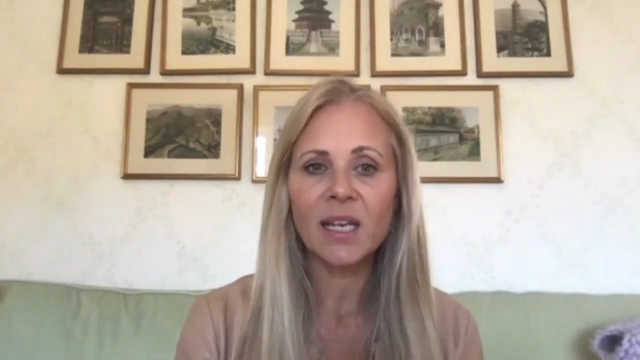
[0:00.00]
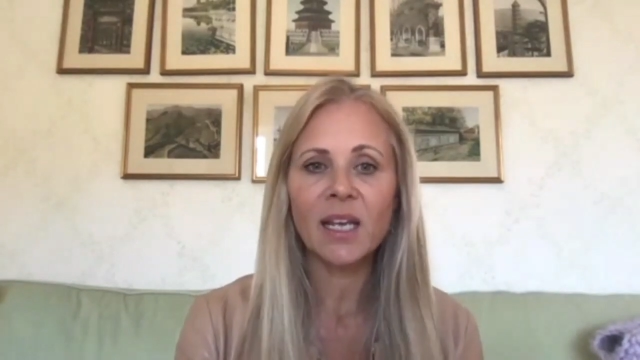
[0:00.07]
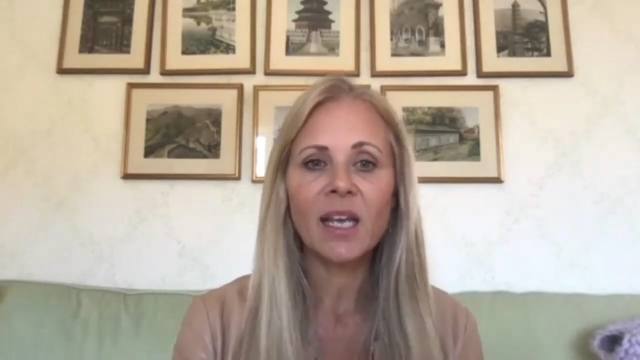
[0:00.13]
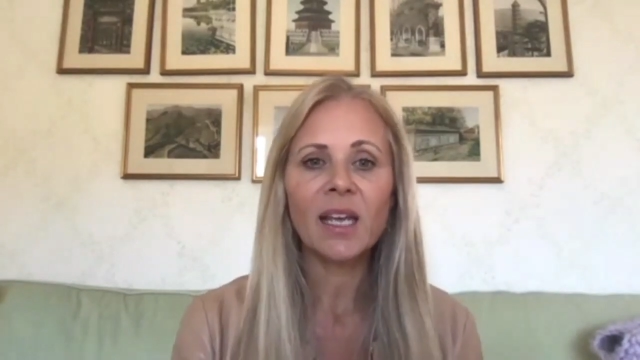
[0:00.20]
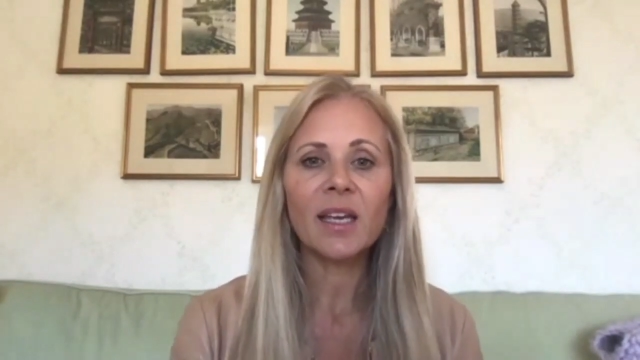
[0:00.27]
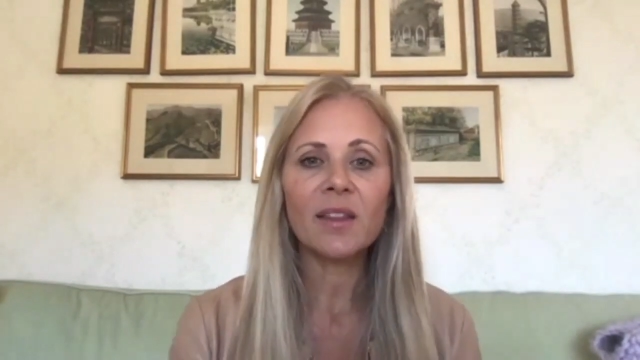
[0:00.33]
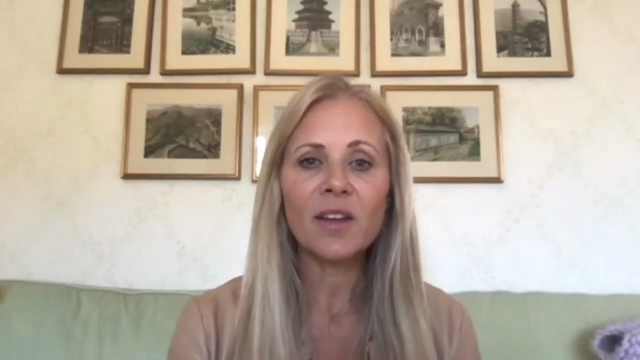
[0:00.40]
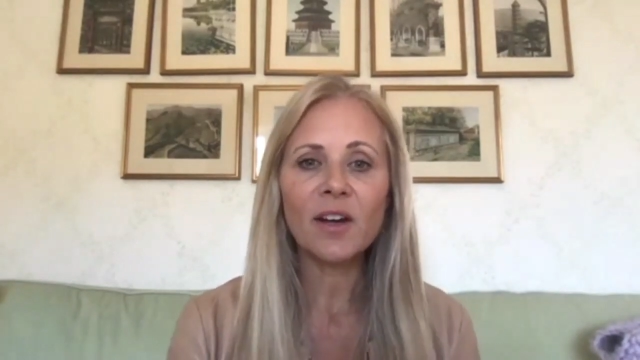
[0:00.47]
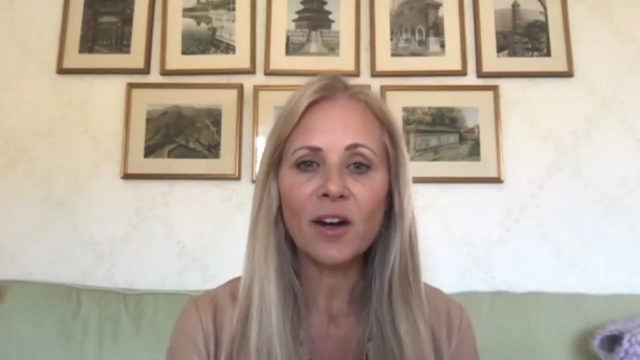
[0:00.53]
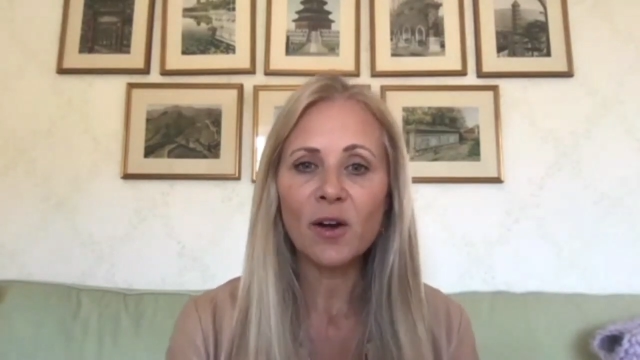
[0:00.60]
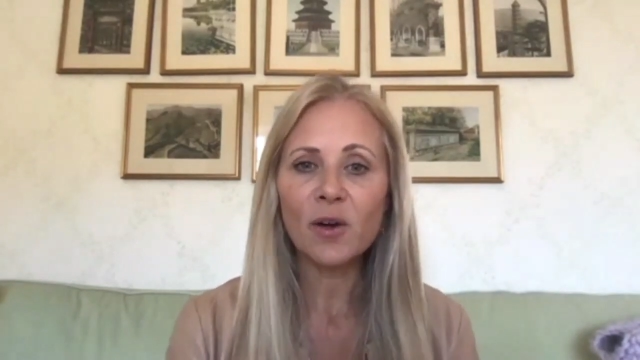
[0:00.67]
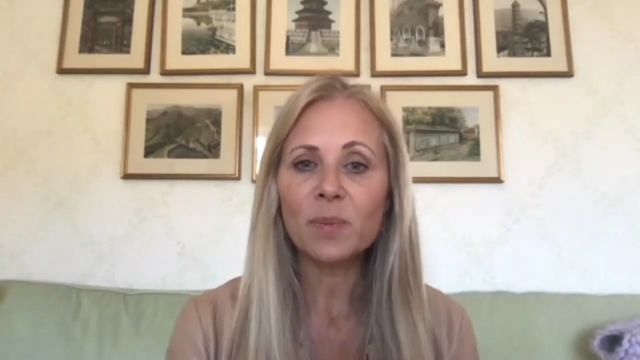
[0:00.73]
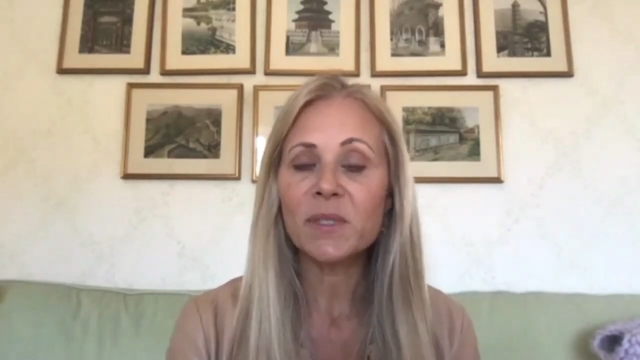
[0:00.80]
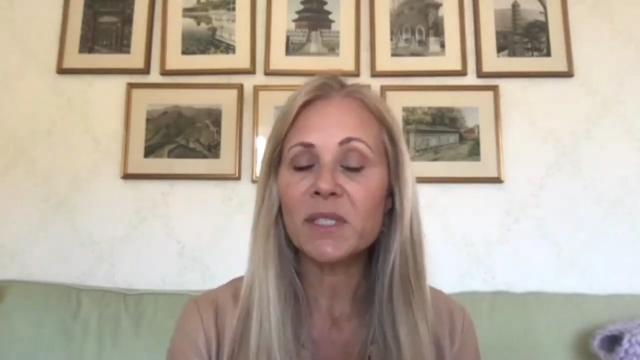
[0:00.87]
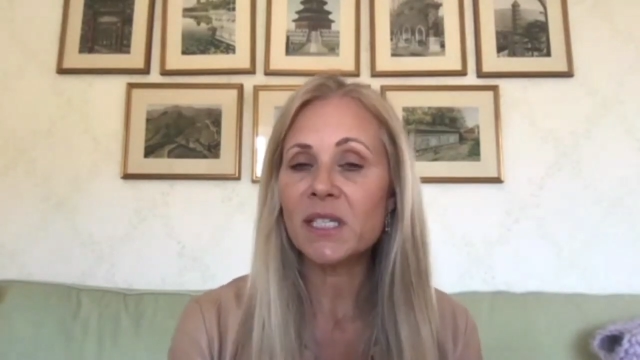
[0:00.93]
in the
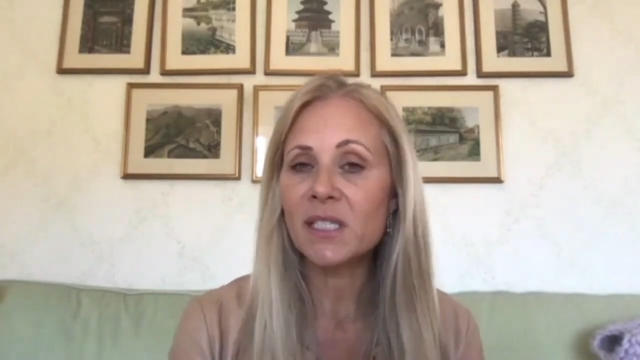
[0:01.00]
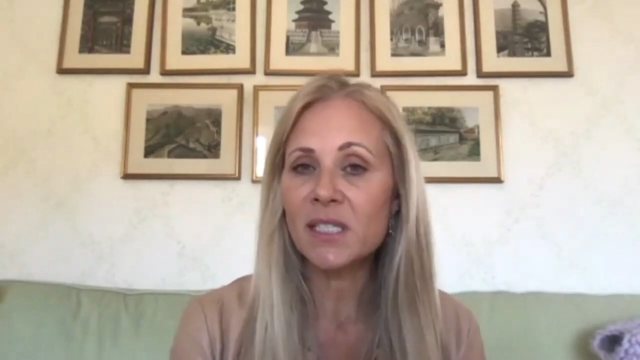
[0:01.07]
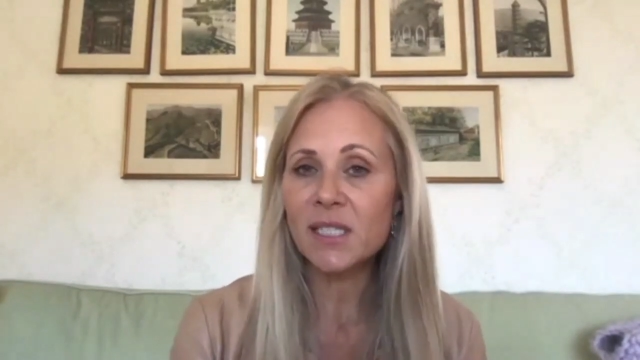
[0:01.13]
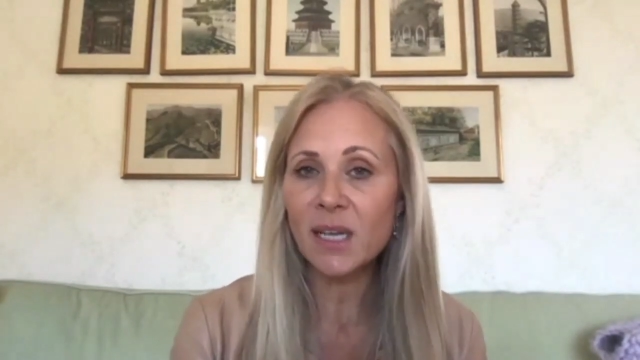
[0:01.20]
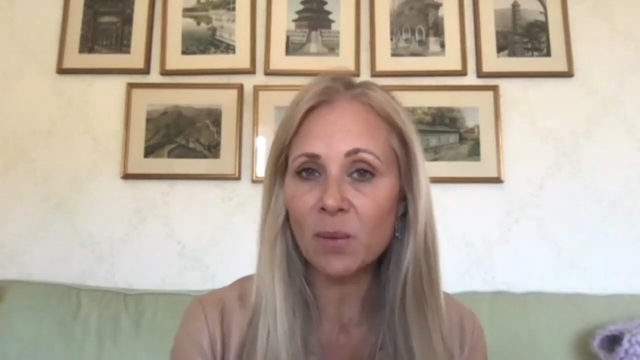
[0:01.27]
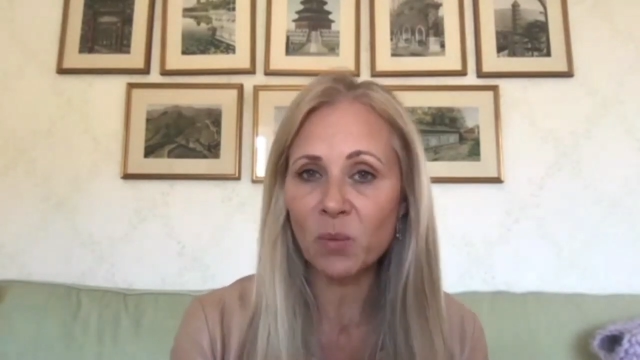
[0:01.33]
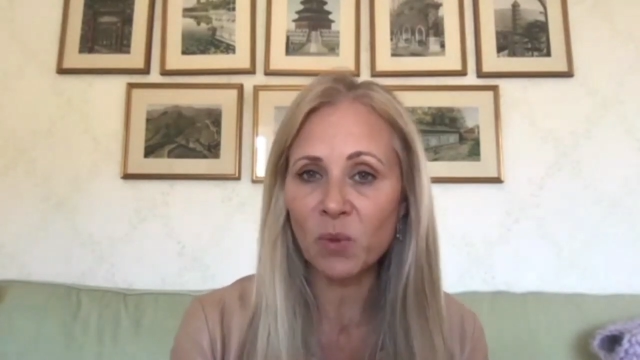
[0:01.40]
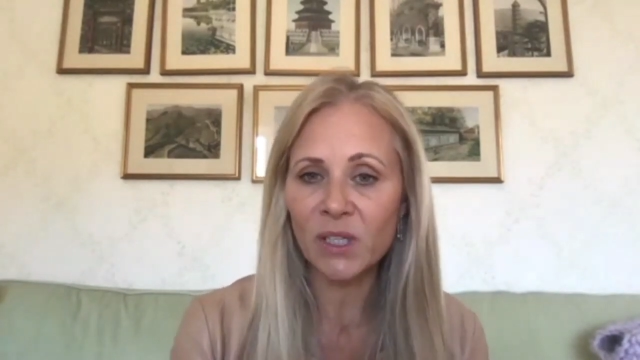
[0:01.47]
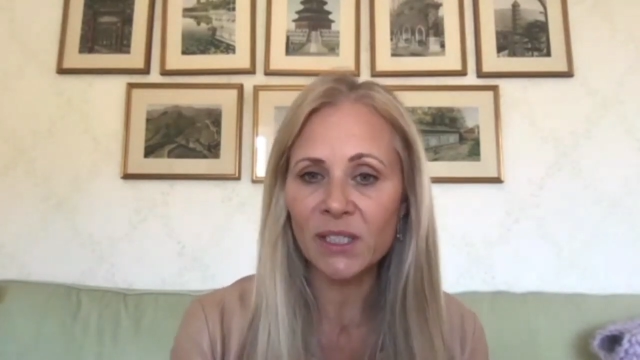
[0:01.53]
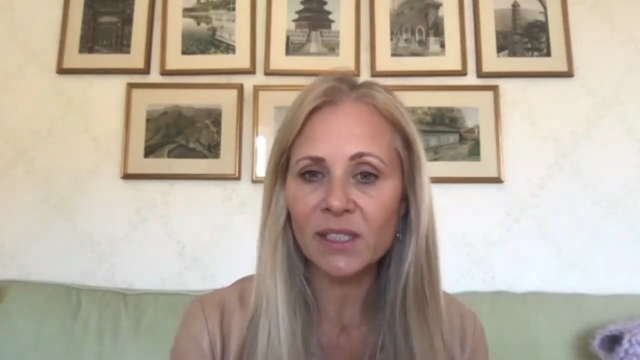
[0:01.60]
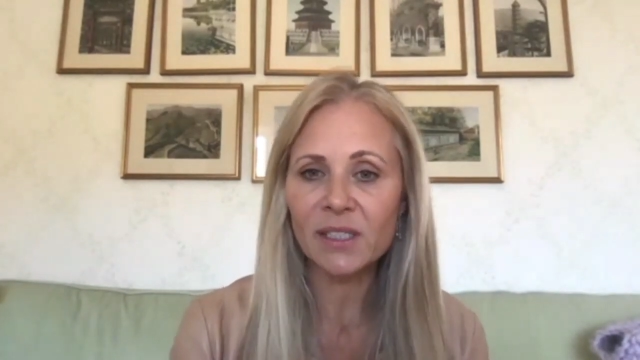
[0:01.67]
hopes that someone,